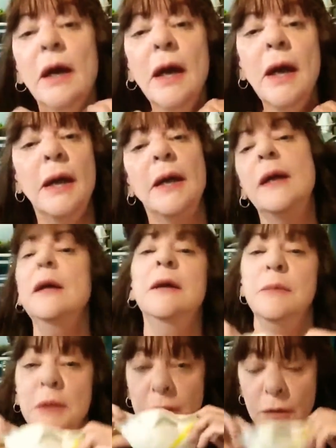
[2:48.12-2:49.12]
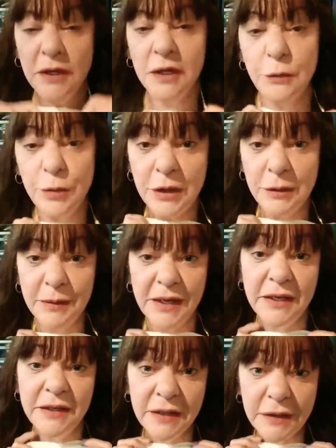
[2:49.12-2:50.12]
I am going to go ahead and put on my
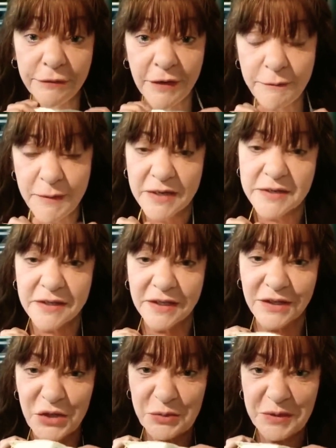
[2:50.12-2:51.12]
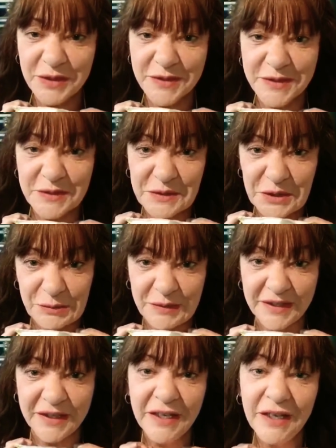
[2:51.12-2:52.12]
N95 mask, and I hope you can still hear
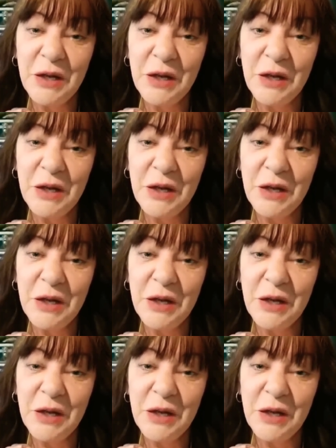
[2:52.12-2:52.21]
me.